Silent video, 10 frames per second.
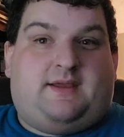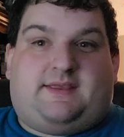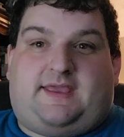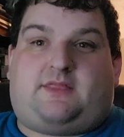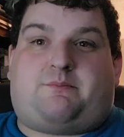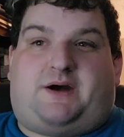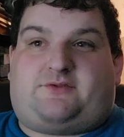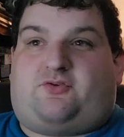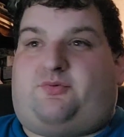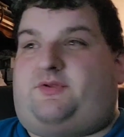King of the
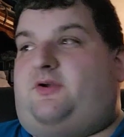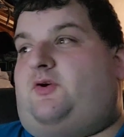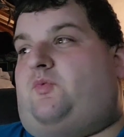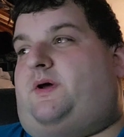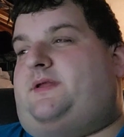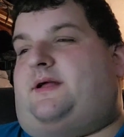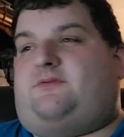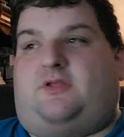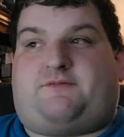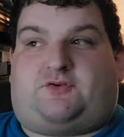Monsters was a good one.
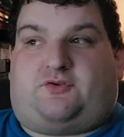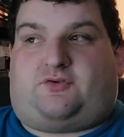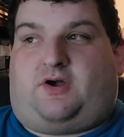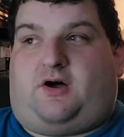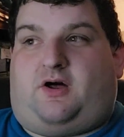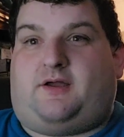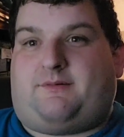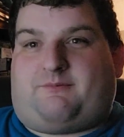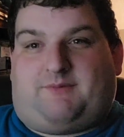Godzilla vs. Kong.